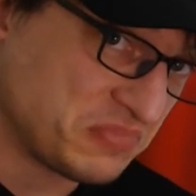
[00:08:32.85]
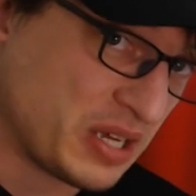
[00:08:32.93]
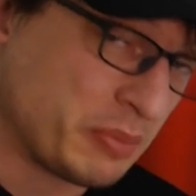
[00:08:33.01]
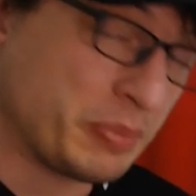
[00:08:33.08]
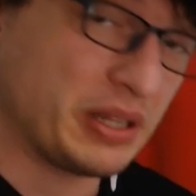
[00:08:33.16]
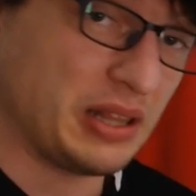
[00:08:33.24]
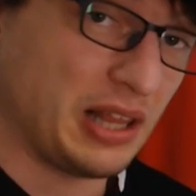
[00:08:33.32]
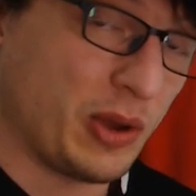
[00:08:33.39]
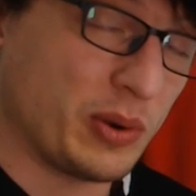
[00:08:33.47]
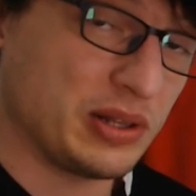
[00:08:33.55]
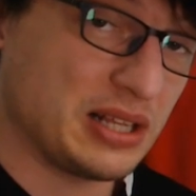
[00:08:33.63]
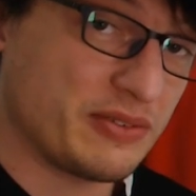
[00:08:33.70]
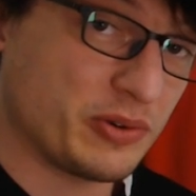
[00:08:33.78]
a bit
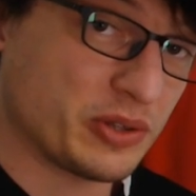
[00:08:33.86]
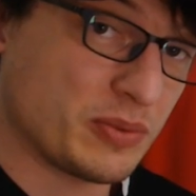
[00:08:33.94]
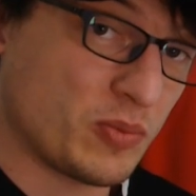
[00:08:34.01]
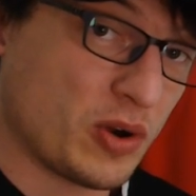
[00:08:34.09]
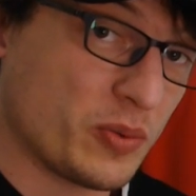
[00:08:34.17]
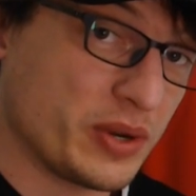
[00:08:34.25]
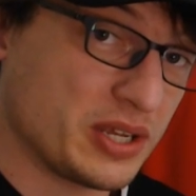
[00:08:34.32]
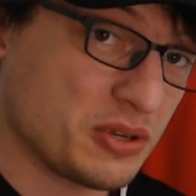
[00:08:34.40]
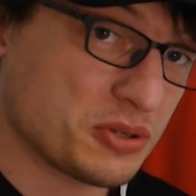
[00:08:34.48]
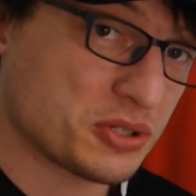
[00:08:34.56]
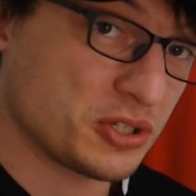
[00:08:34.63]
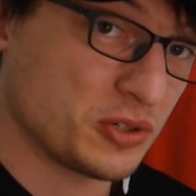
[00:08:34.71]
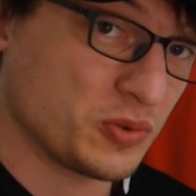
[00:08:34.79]
lower level than what we're
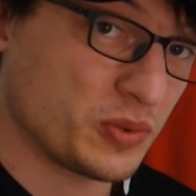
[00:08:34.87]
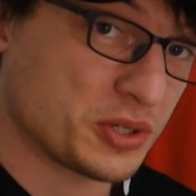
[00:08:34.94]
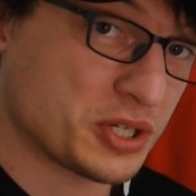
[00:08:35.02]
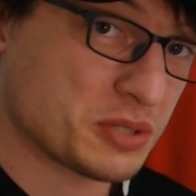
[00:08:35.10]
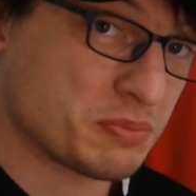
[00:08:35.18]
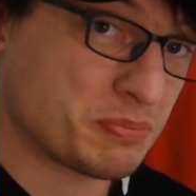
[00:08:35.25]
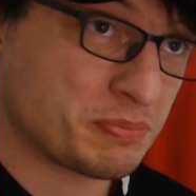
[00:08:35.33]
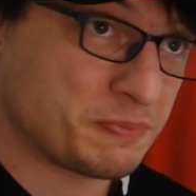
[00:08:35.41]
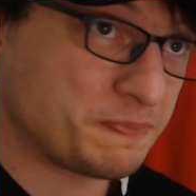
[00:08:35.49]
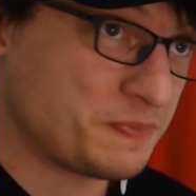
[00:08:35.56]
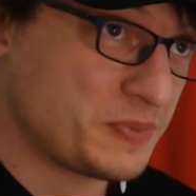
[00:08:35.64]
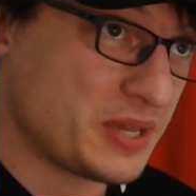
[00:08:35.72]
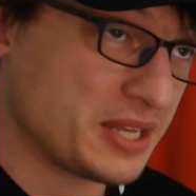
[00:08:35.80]
used to, which is
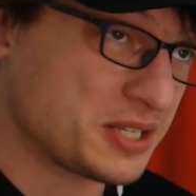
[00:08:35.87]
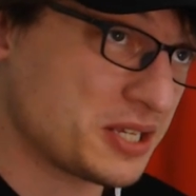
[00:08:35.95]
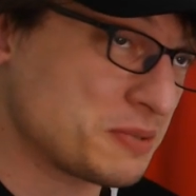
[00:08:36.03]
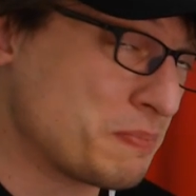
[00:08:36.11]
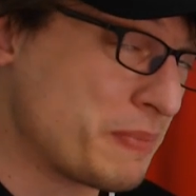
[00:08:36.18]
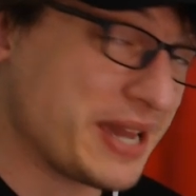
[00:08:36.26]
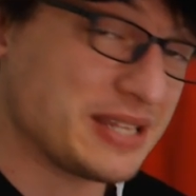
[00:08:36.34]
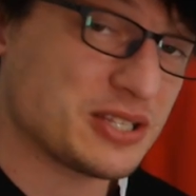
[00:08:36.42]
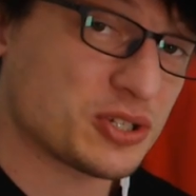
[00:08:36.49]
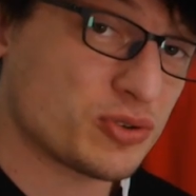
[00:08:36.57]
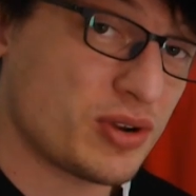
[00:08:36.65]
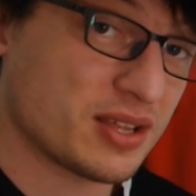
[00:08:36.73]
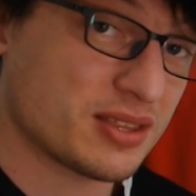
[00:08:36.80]
that's his main
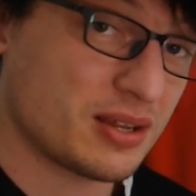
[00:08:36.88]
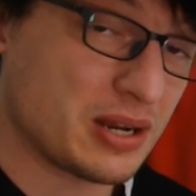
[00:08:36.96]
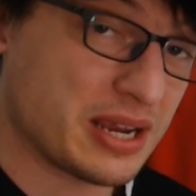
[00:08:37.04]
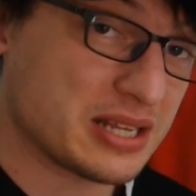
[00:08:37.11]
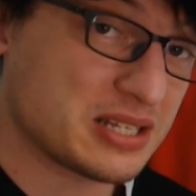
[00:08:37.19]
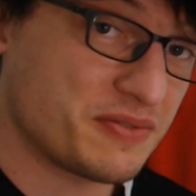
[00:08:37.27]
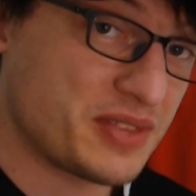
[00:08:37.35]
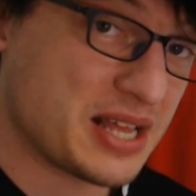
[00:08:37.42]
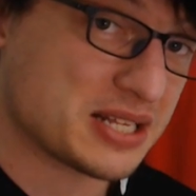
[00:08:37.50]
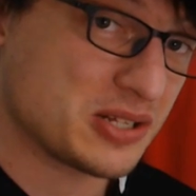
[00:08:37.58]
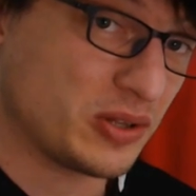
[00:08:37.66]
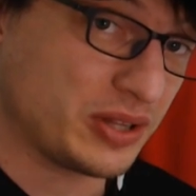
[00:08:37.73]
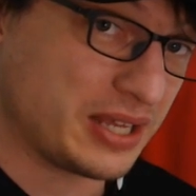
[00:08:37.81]
strength, and I guess if
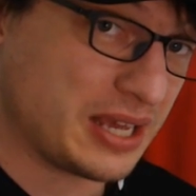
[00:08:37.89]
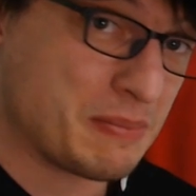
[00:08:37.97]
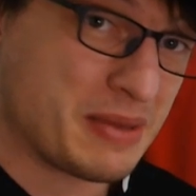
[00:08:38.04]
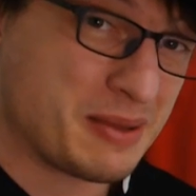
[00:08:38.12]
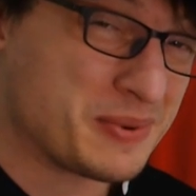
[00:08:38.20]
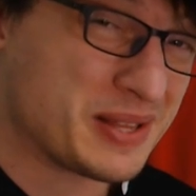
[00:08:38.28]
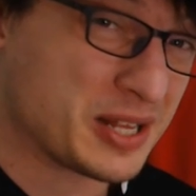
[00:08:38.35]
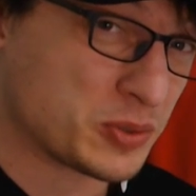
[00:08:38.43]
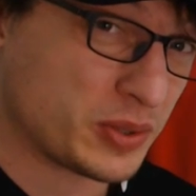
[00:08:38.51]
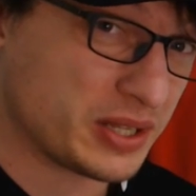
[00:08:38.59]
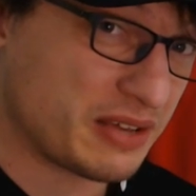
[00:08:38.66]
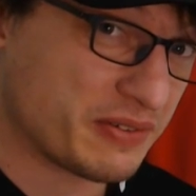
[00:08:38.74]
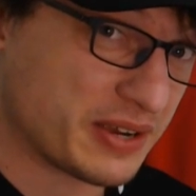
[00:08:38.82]
that's not there, maybe that's
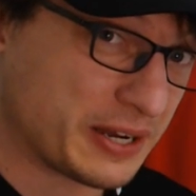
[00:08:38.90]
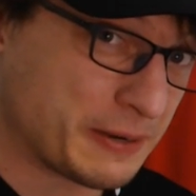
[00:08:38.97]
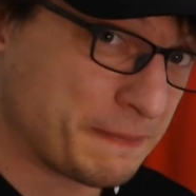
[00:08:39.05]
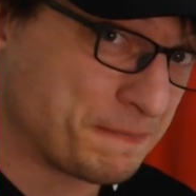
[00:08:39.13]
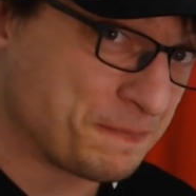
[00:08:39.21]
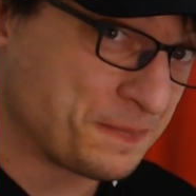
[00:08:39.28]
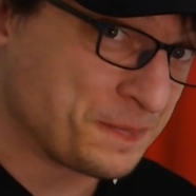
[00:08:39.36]
why they've cut him.